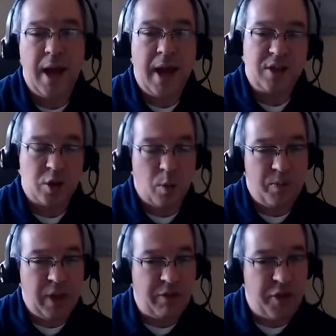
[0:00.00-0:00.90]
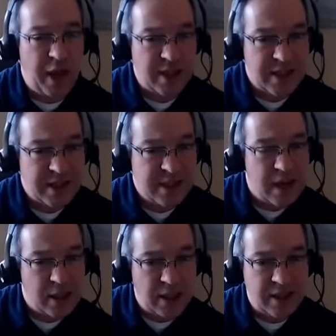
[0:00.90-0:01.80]
And so that's
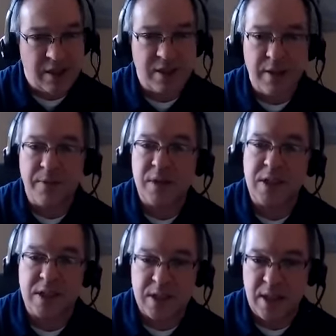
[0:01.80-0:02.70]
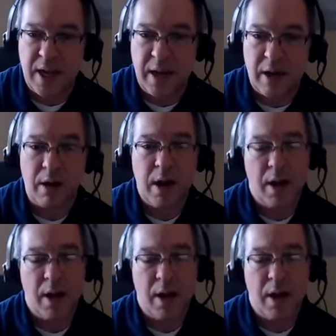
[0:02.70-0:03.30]
kind of like the differences there,